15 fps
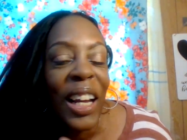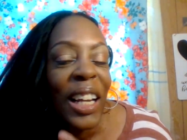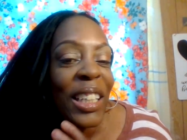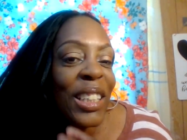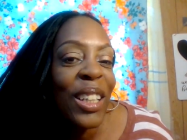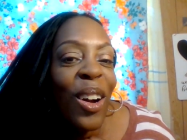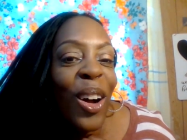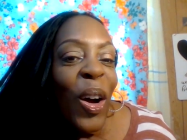
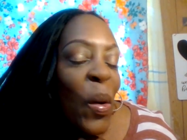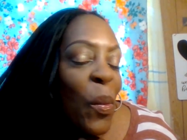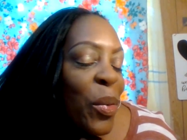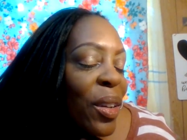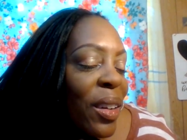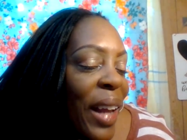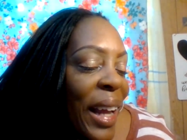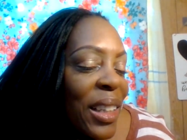So I hope
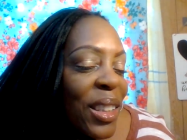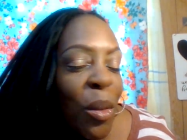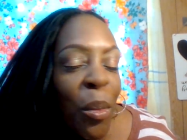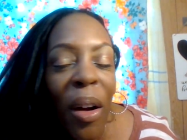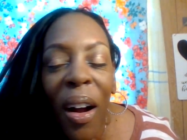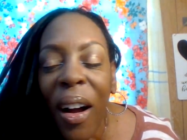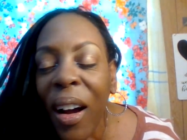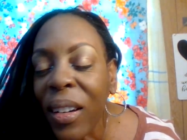you like the
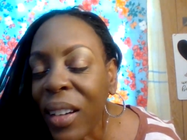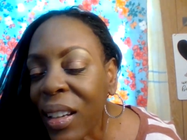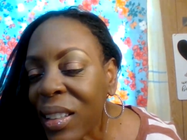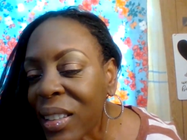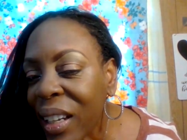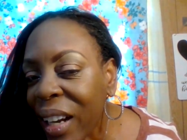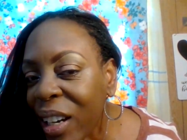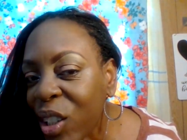products
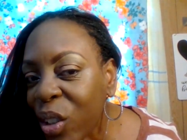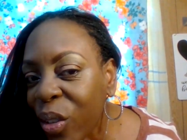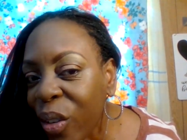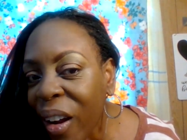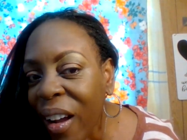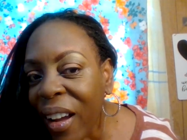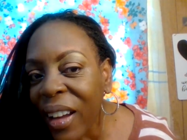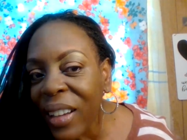that I
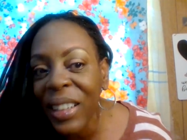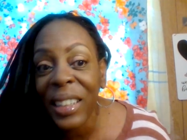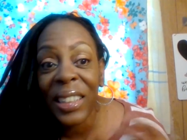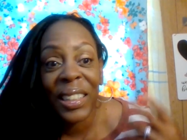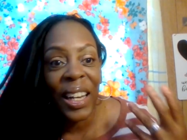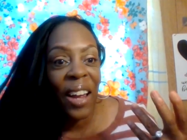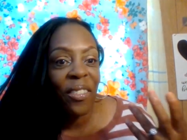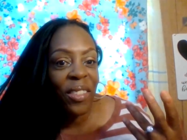tried.
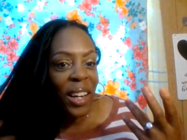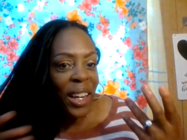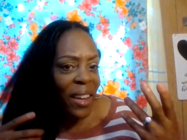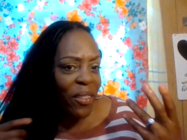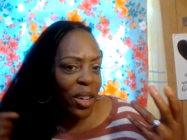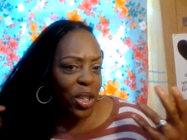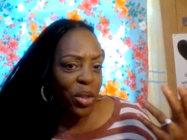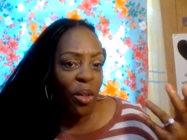Definitely
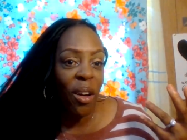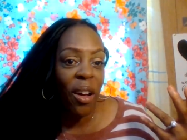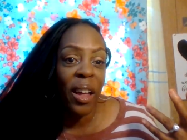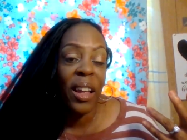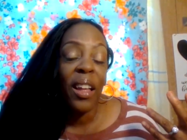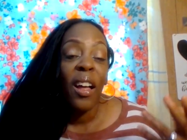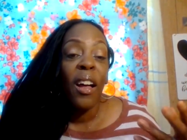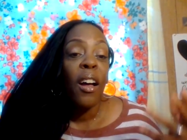give it a
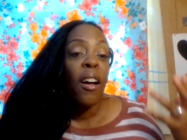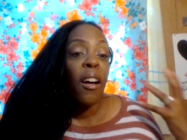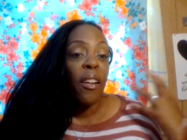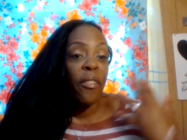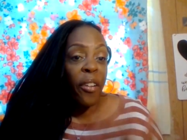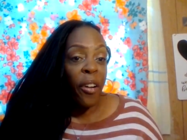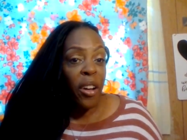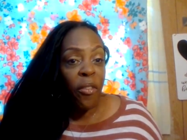try.
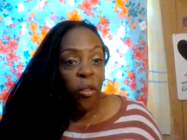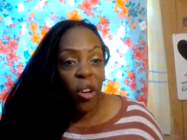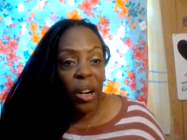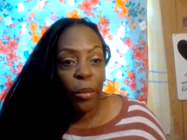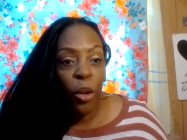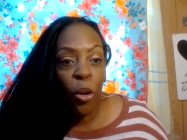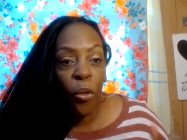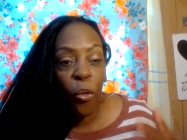Very
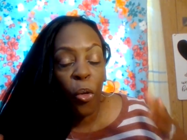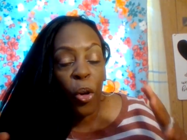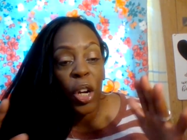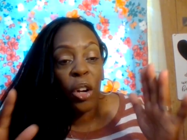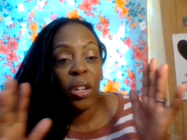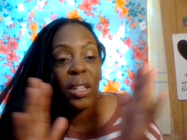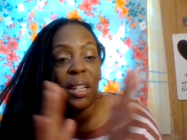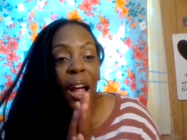affordable for
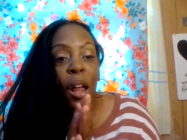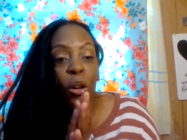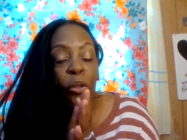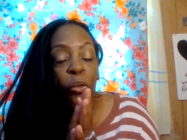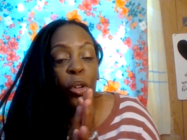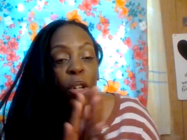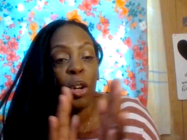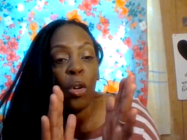your dollar,
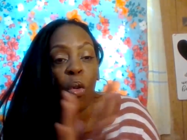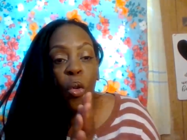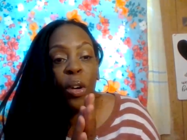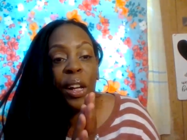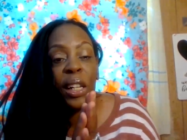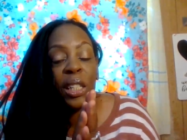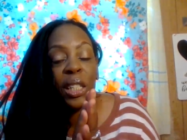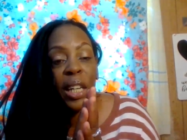for your
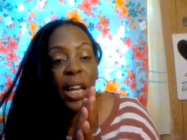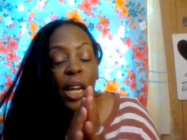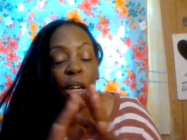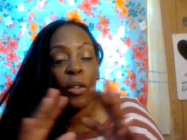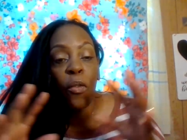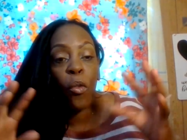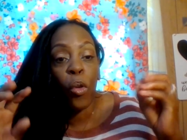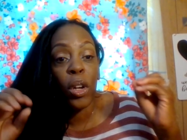coins,
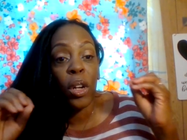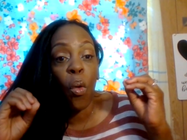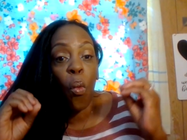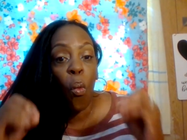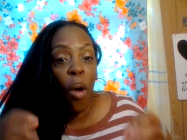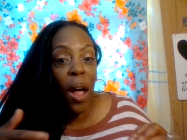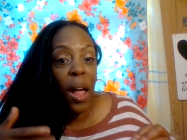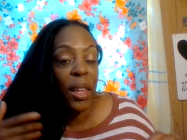and for your
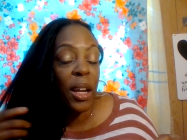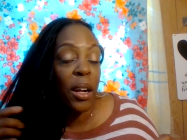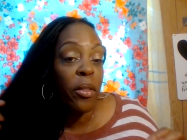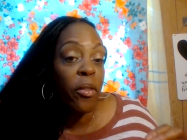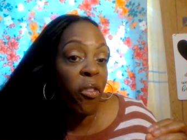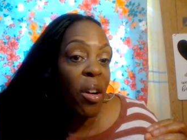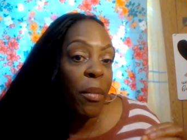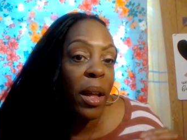wallet
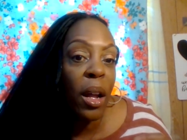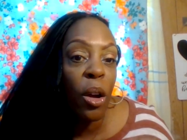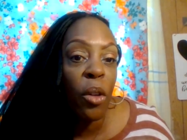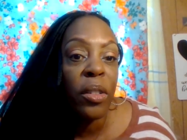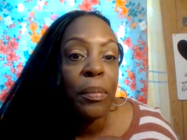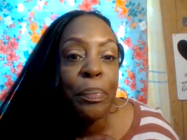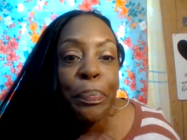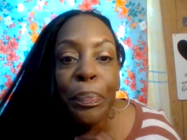from elf.
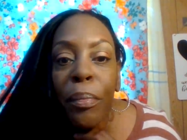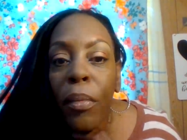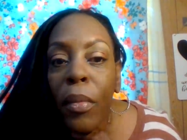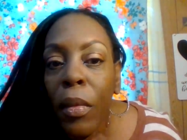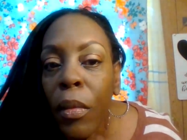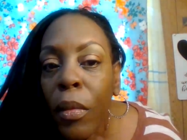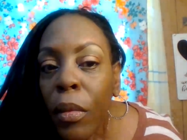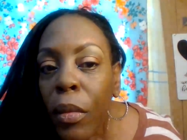
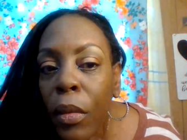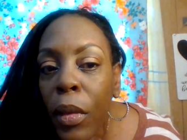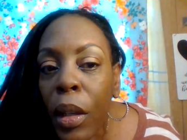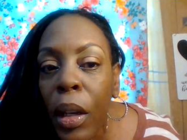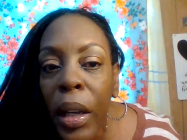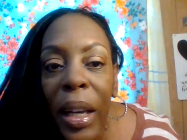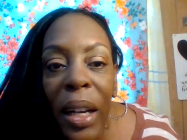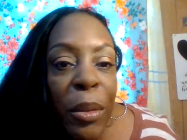
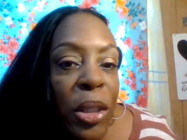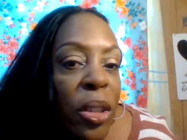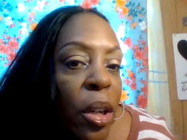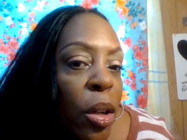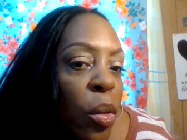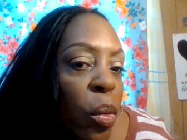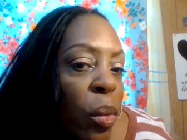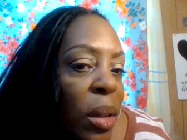Again, I'm going to show
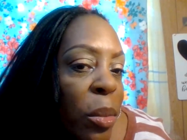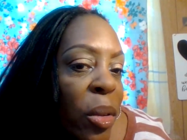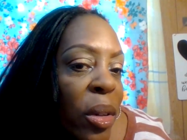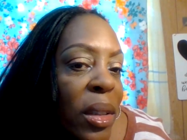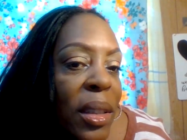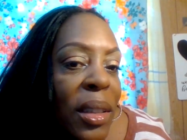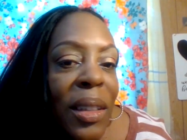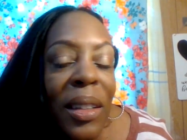you one more
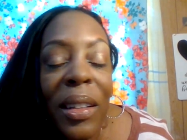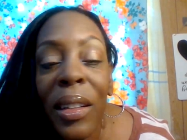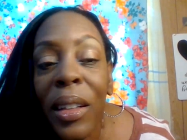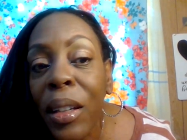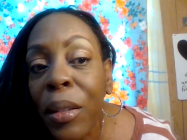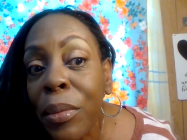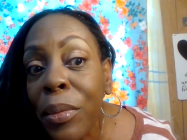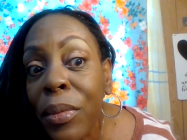
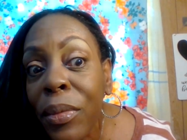time.